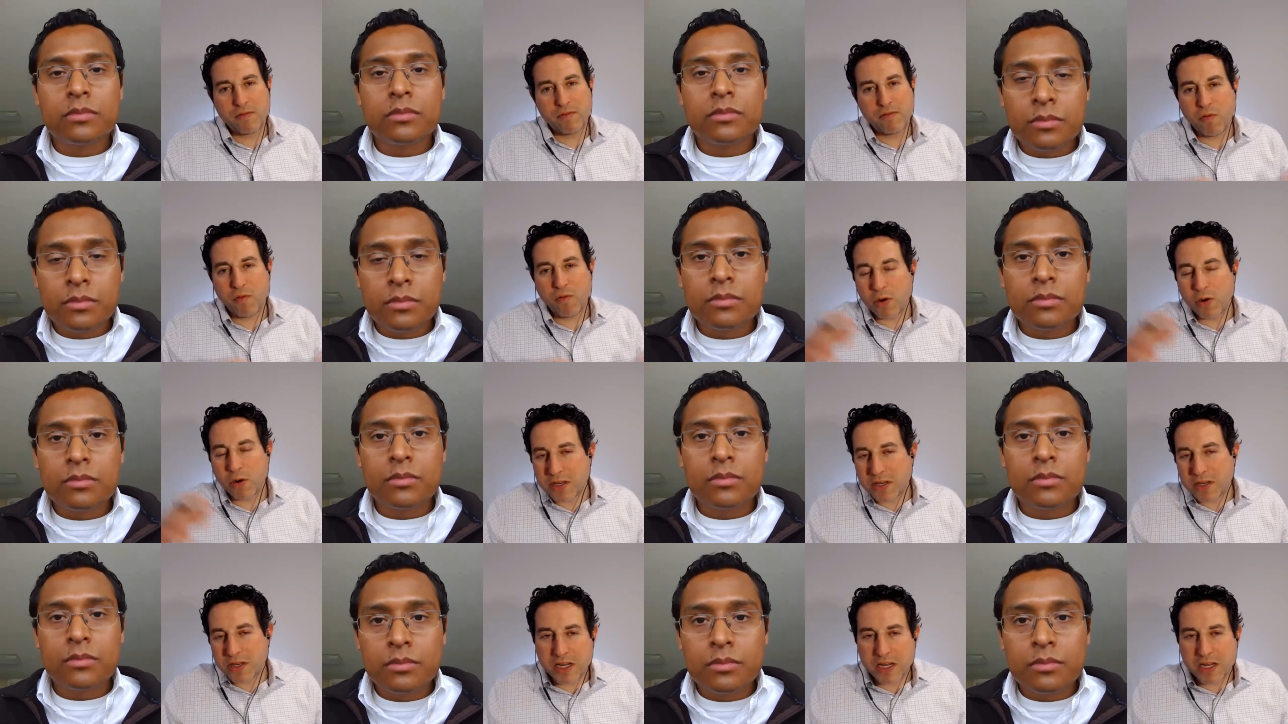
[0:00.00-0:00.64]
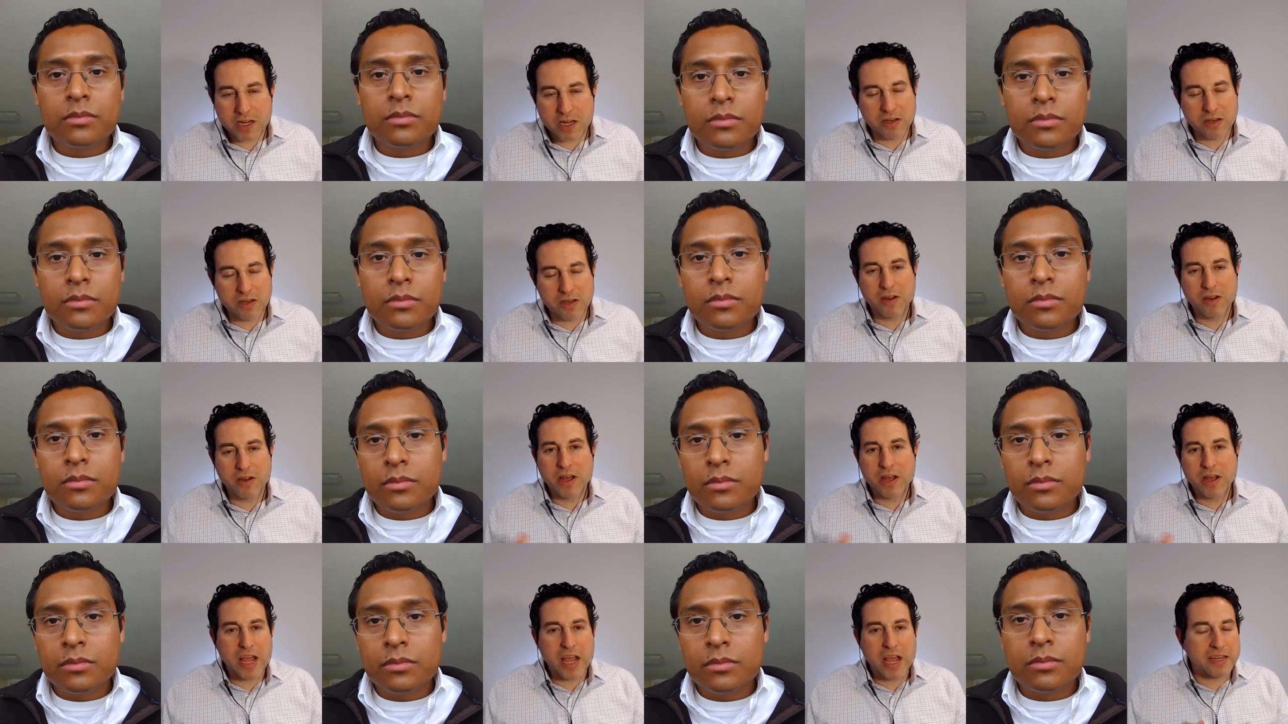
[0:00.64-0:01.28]

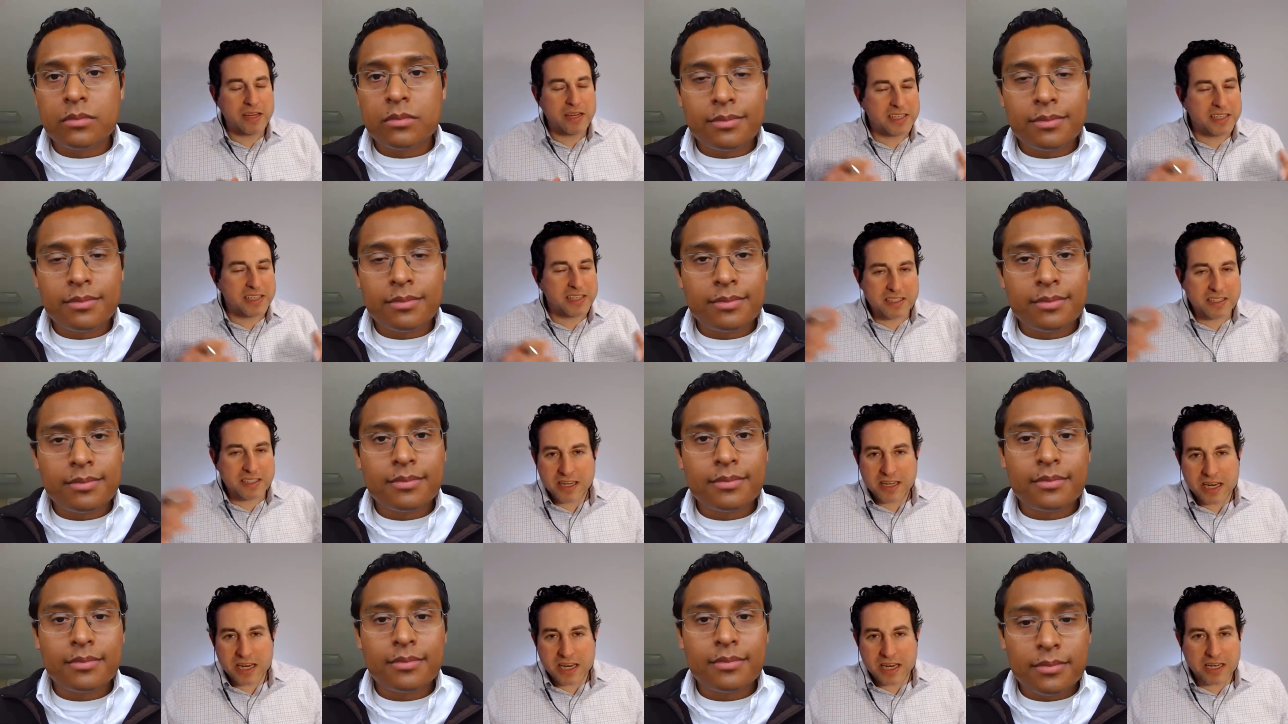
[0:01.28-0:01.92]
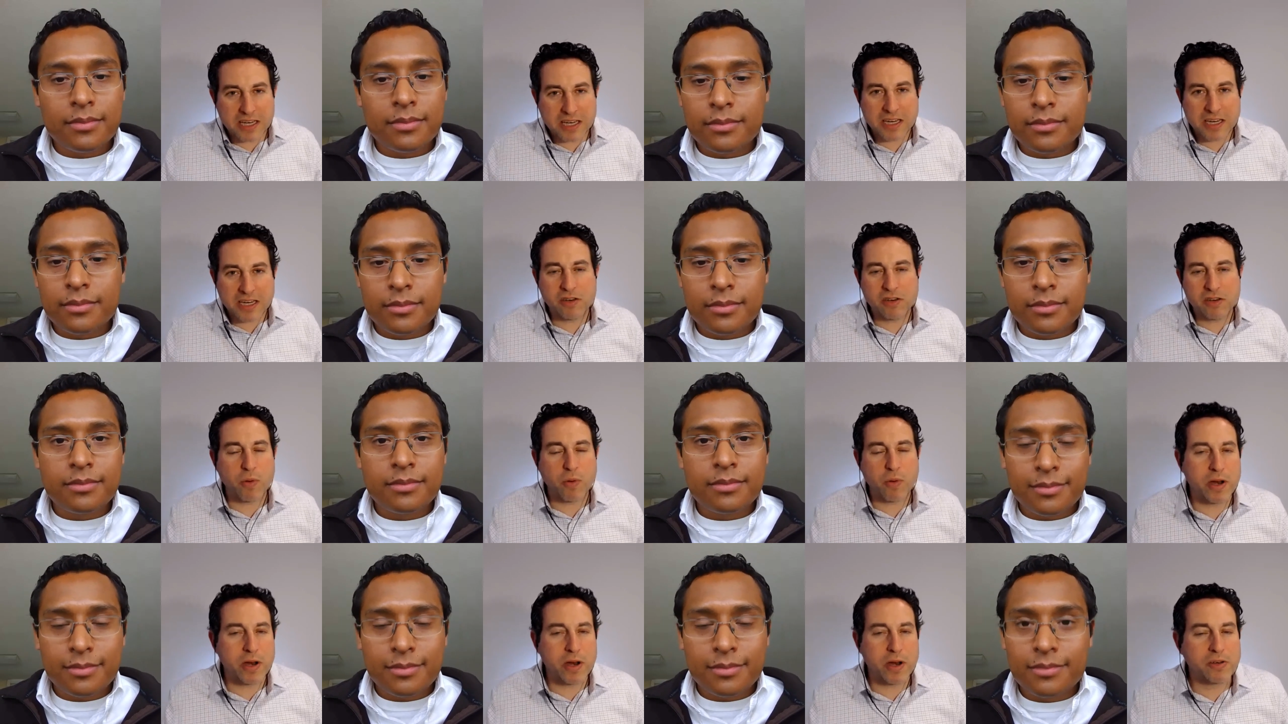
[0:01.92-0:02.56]
Speaker 1: 14, 16,
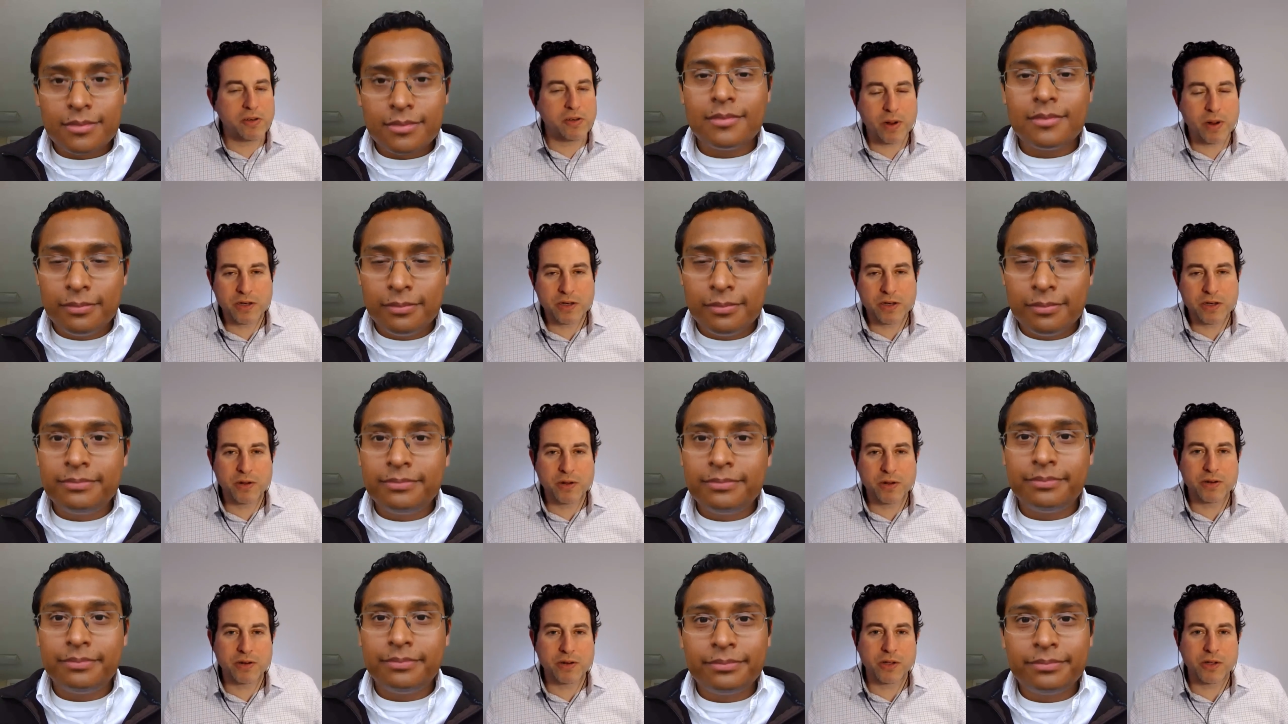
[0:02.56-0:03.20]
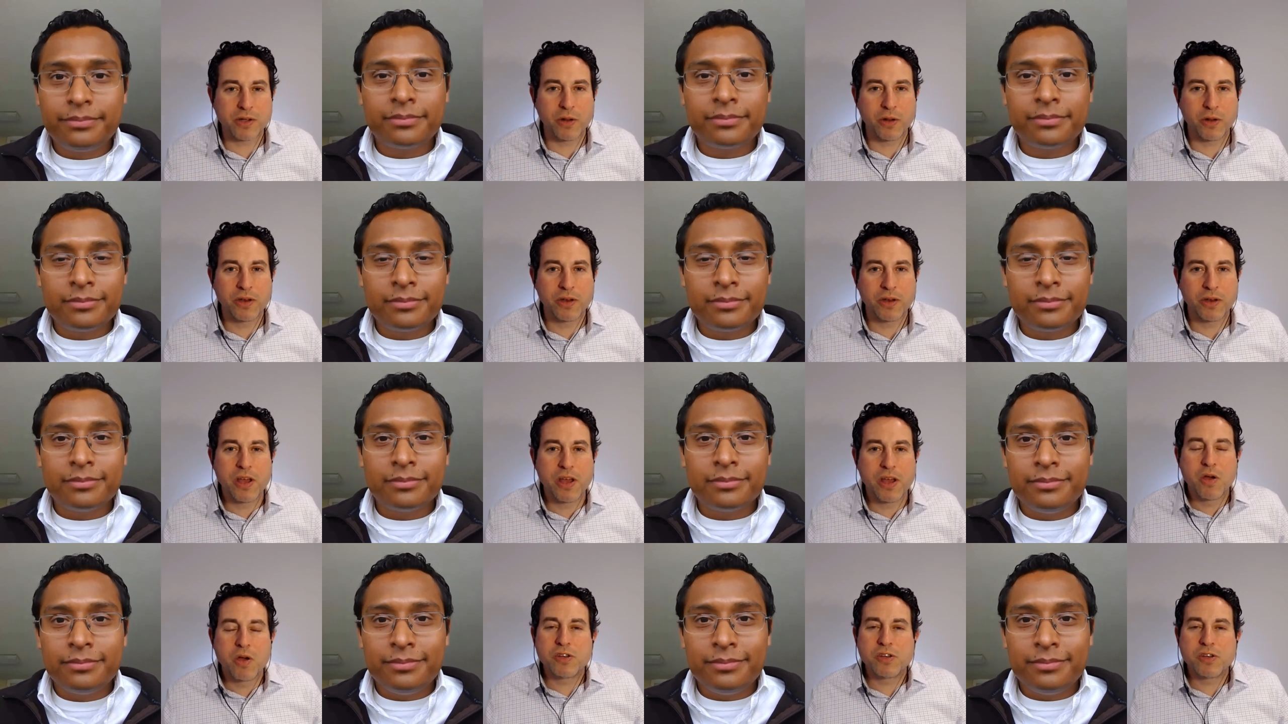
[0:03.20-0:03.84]
18, 20, 22 years
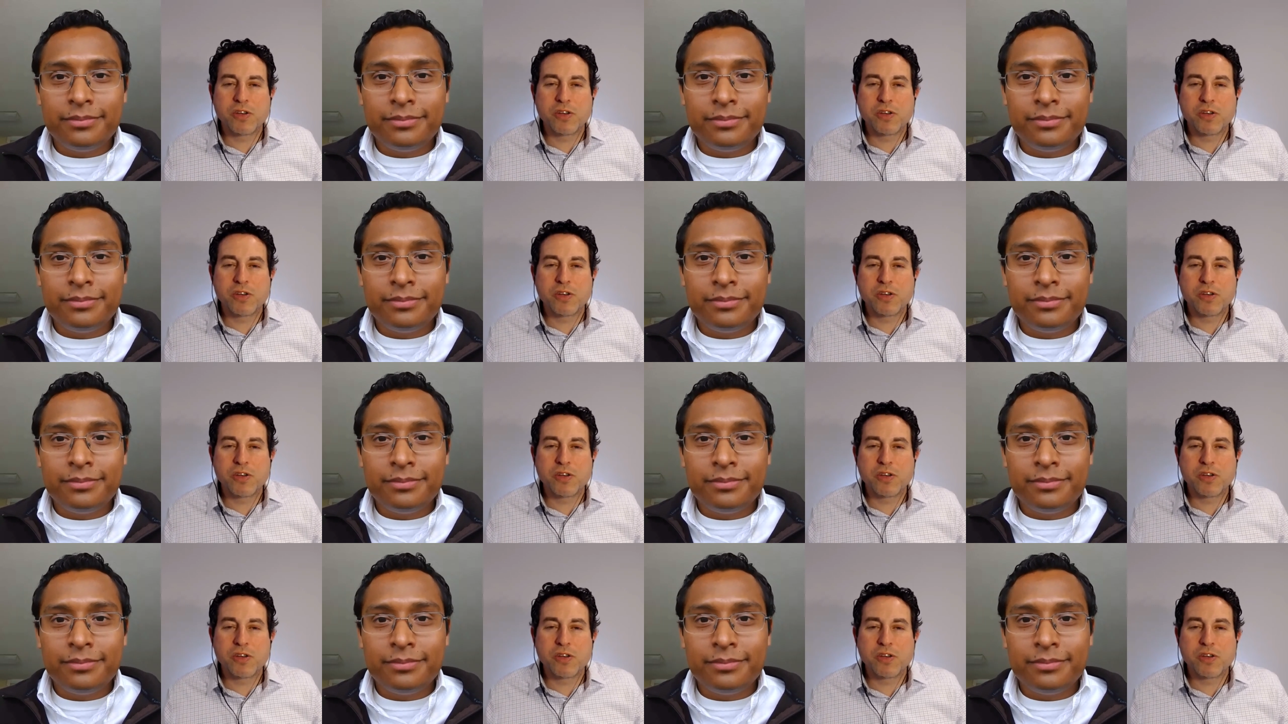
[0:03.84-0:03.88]
old,